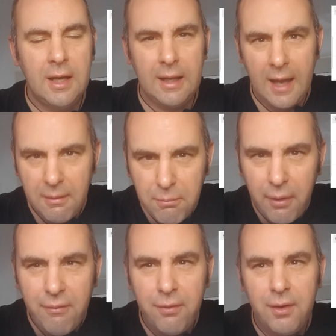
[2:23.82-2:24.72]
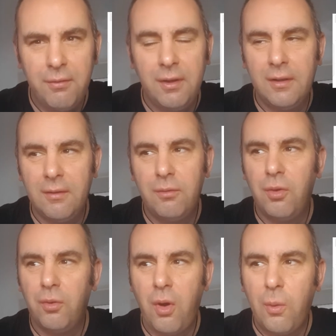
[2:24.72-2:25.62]
like Brentford. I think they've
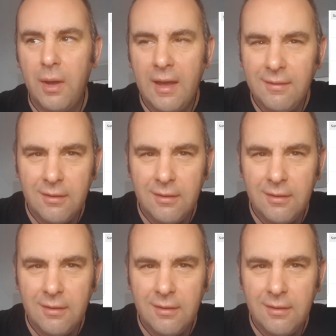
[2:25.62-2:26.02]
done okay